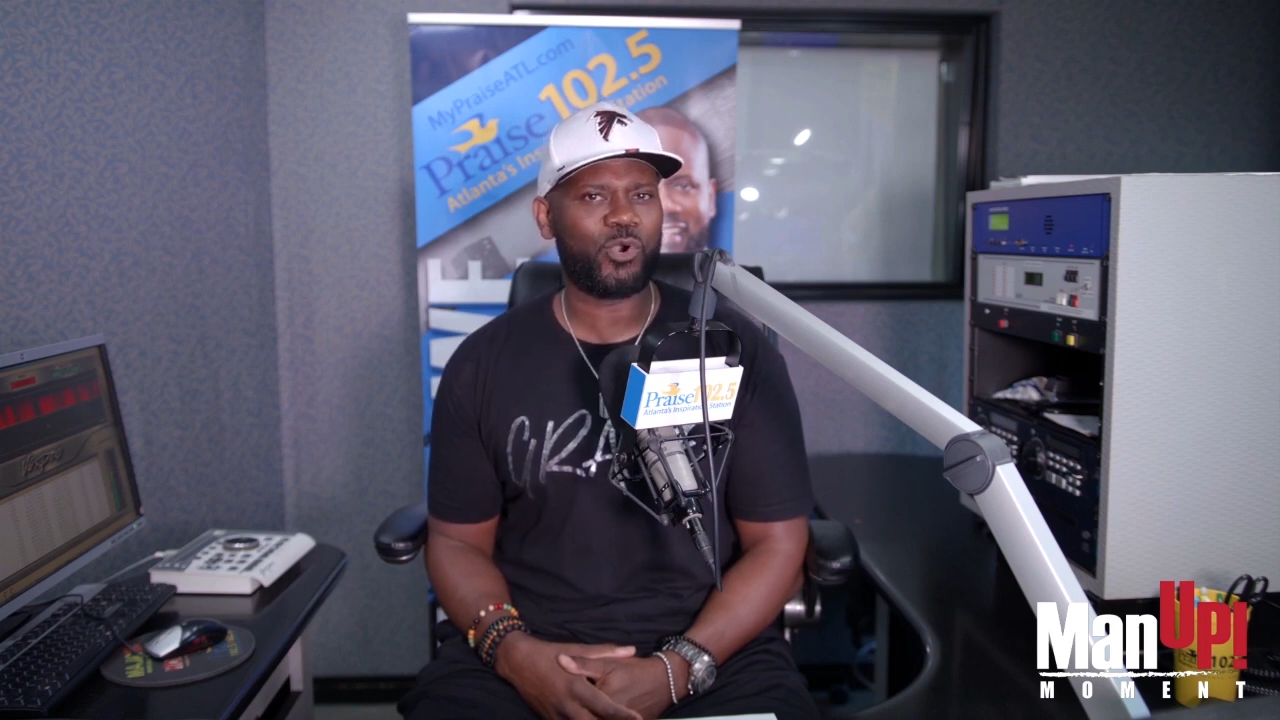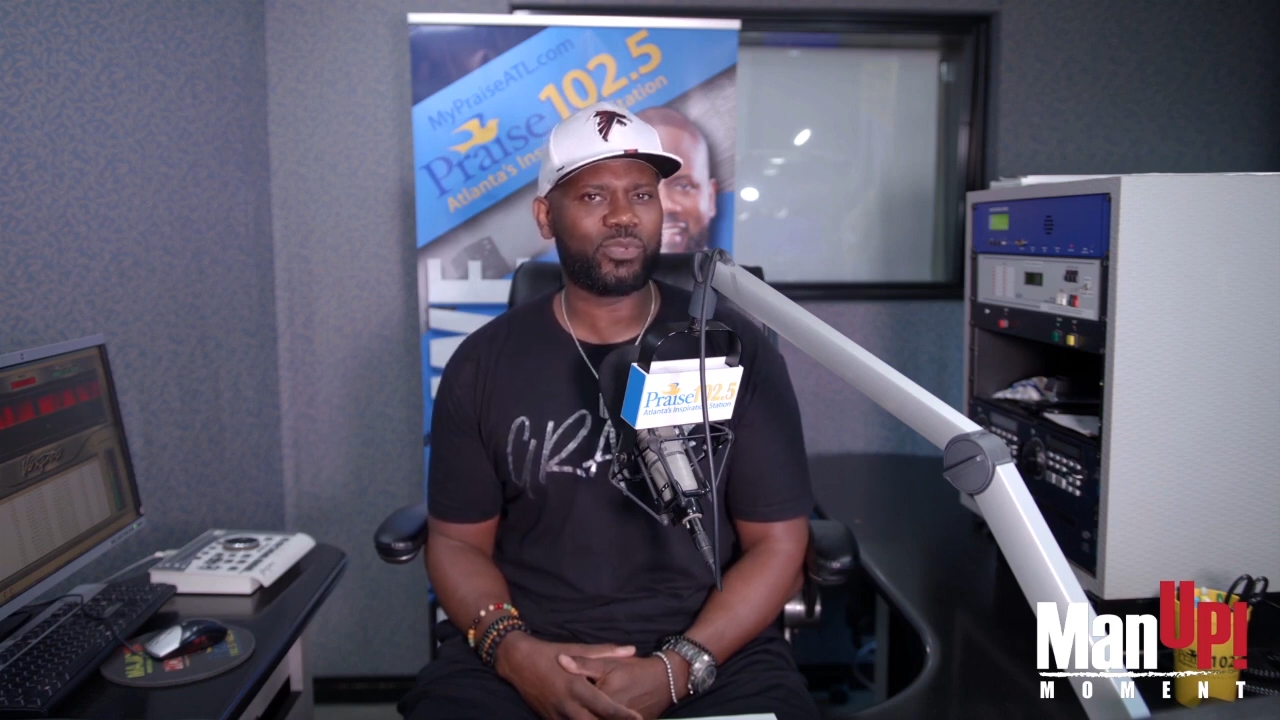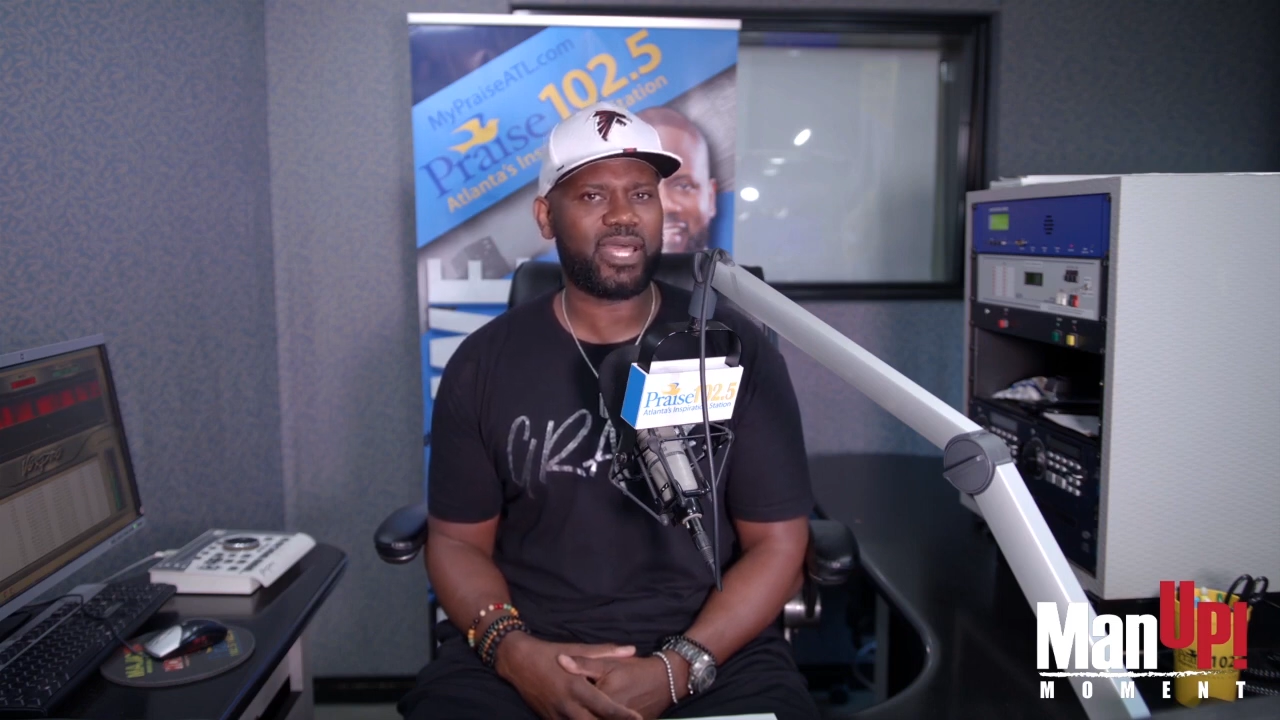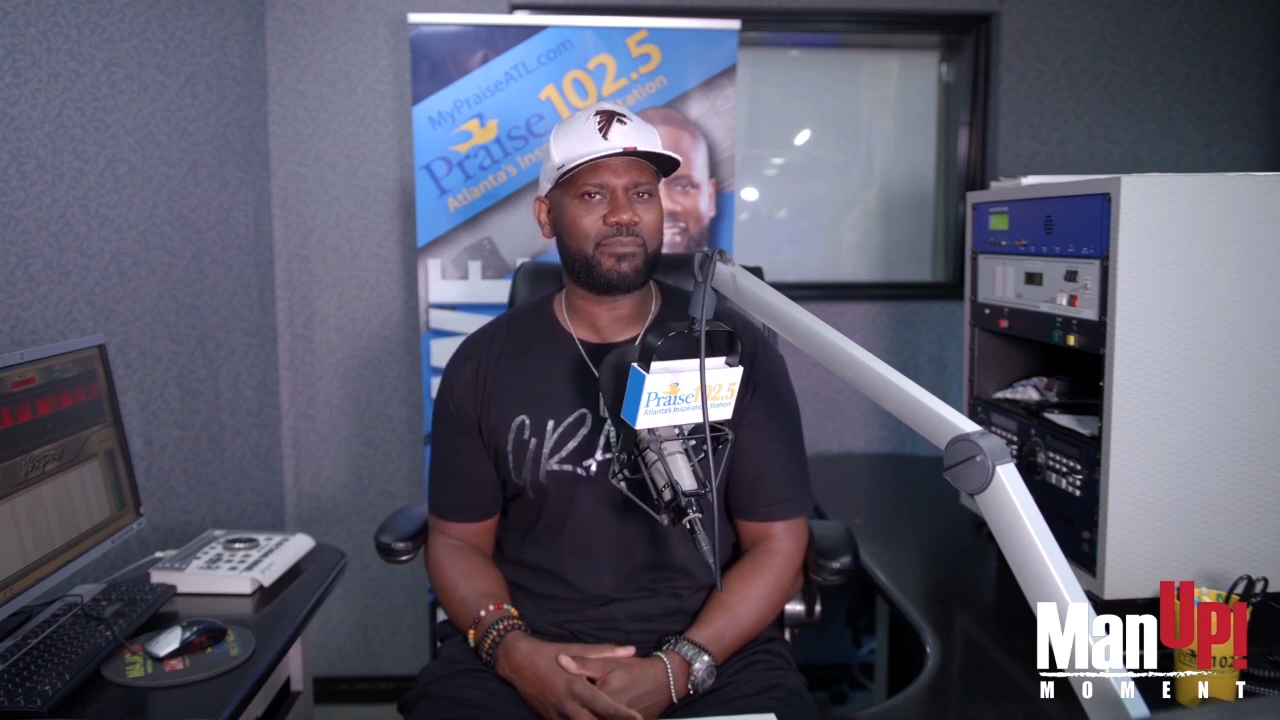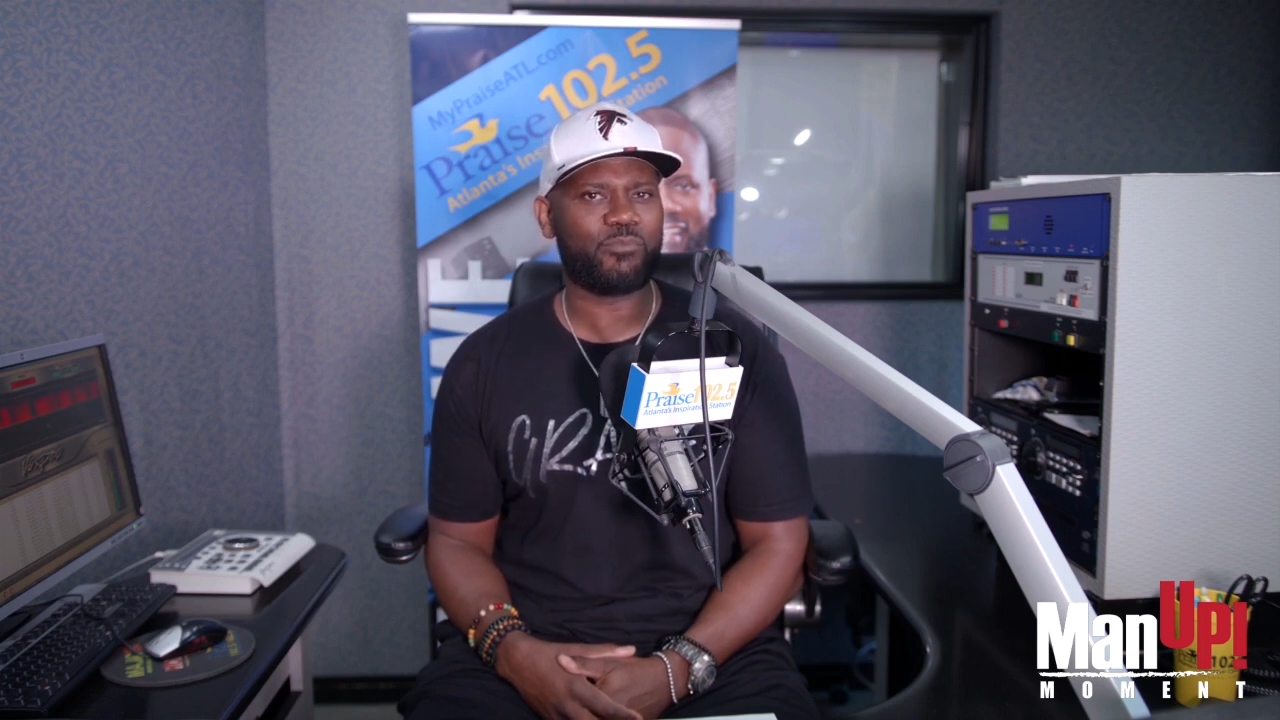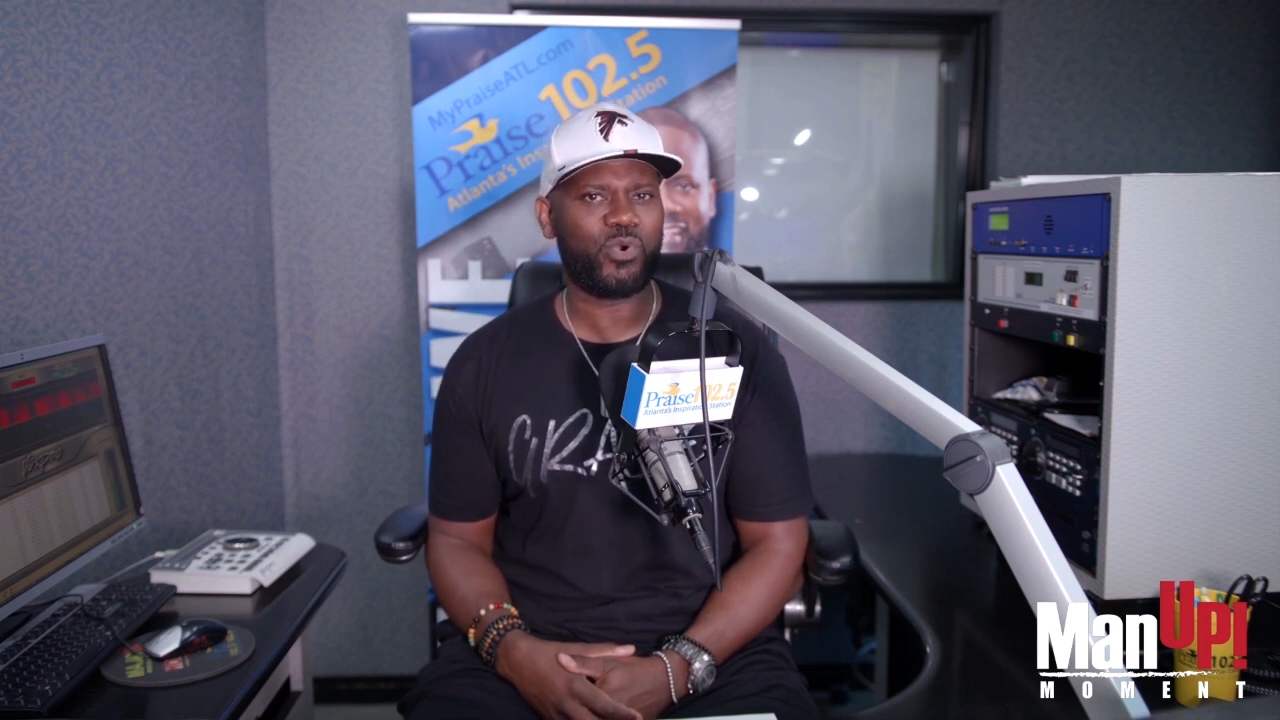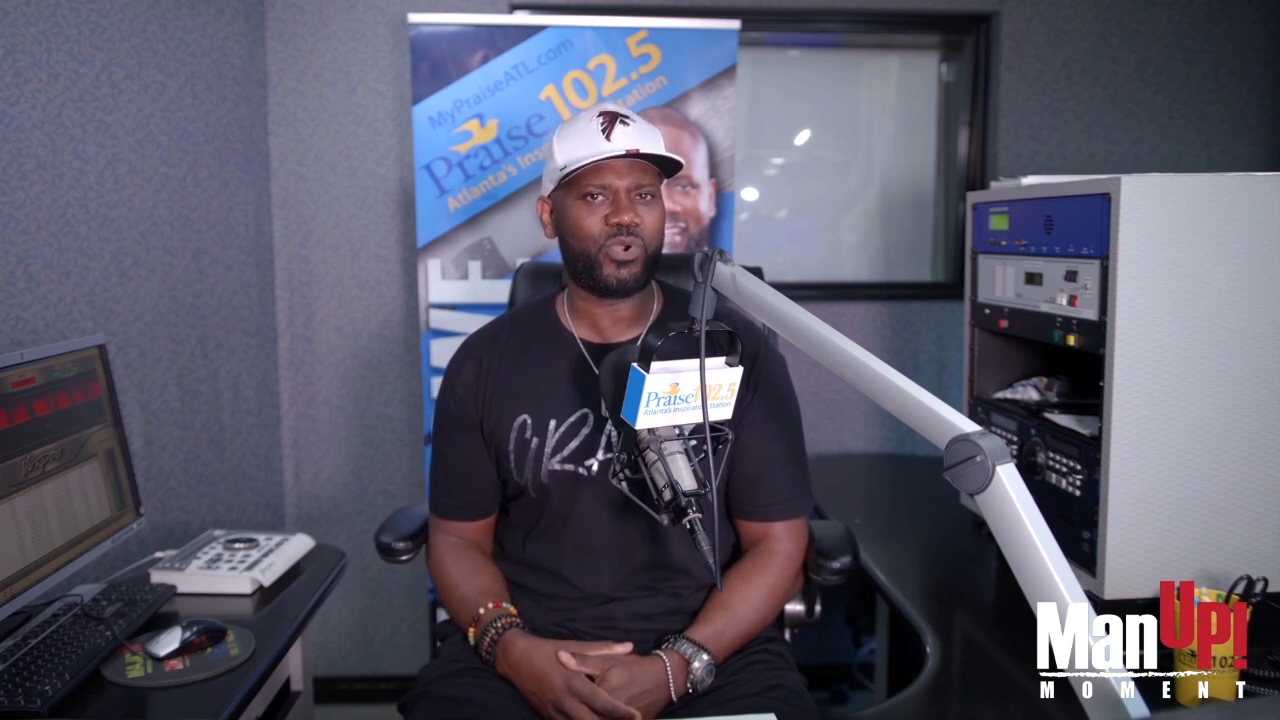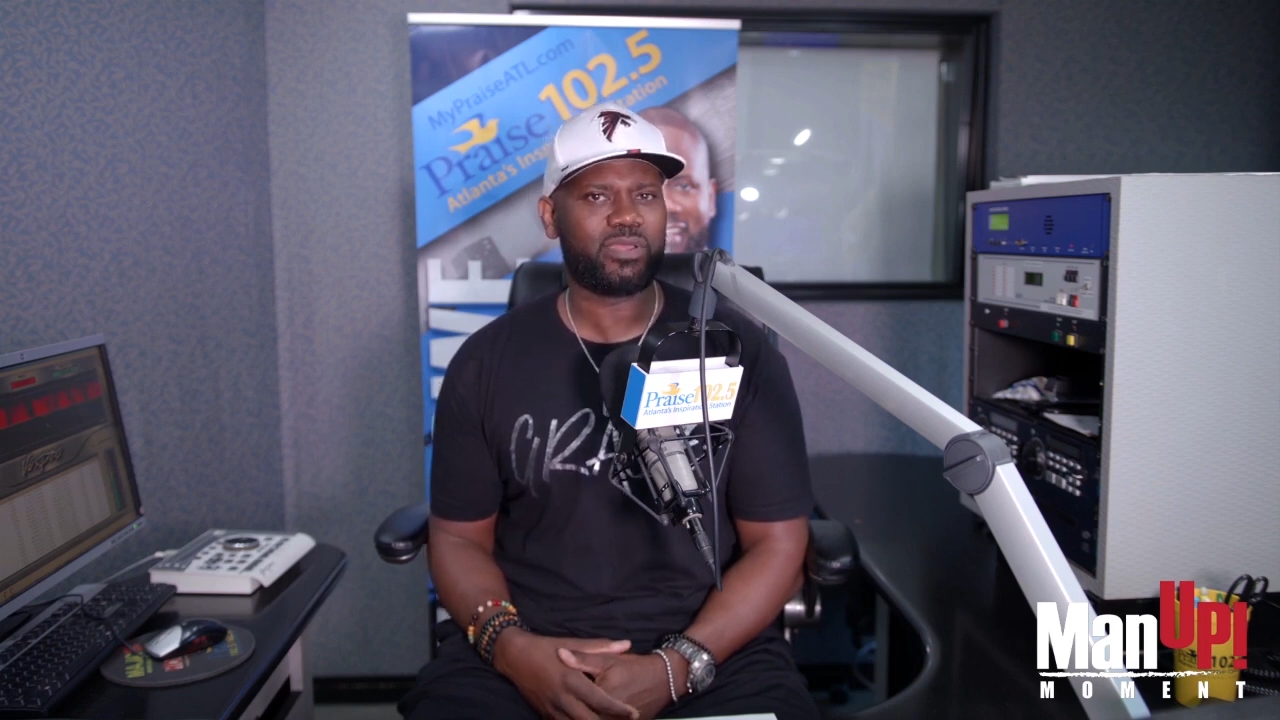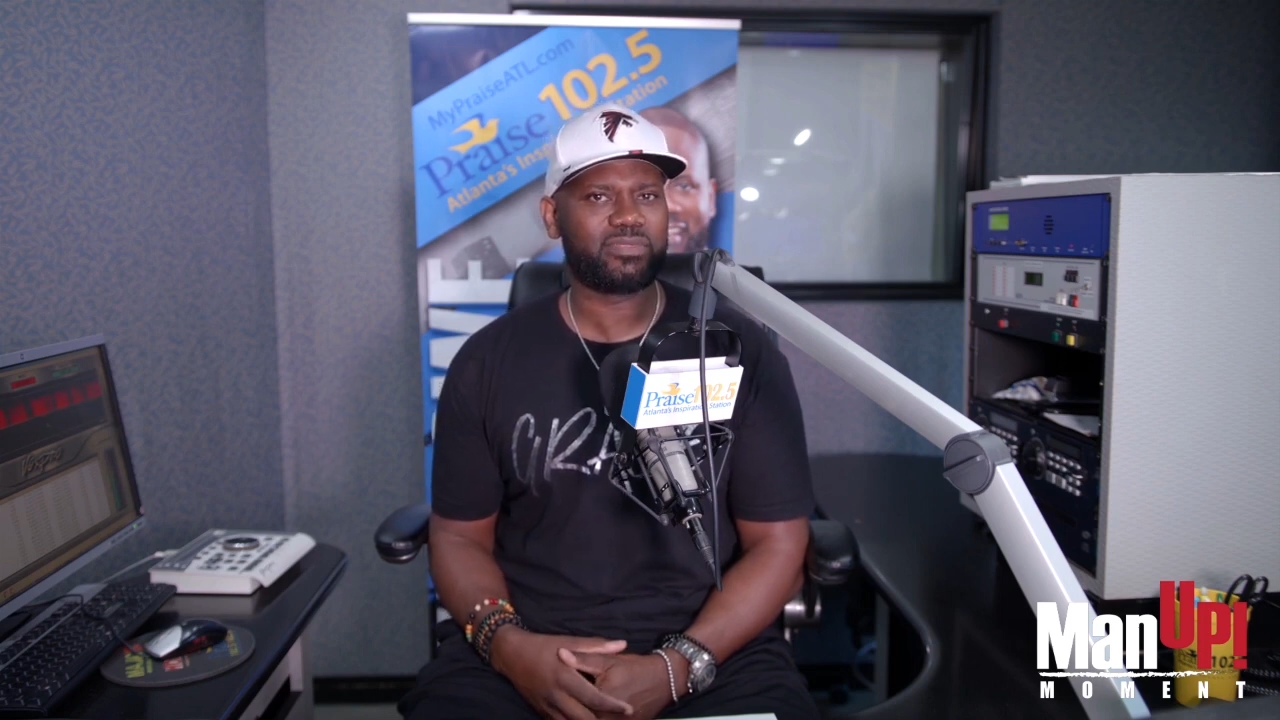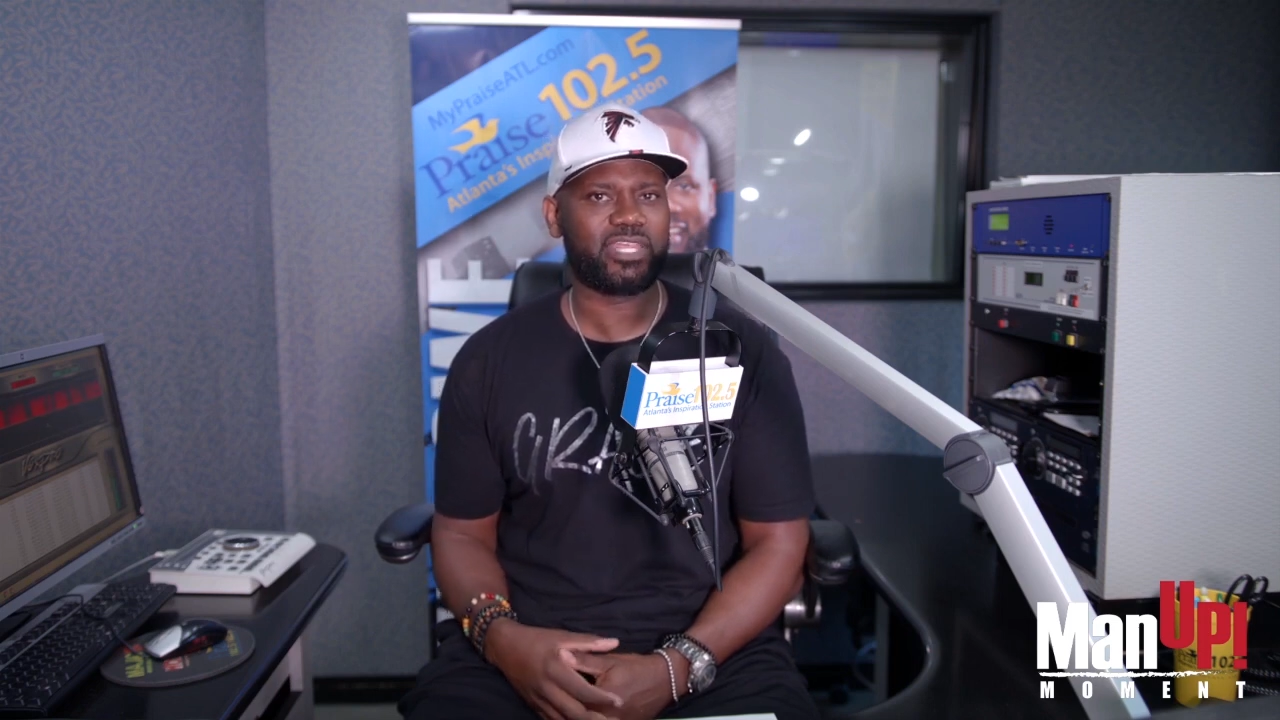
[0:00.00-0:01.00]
a whole lot more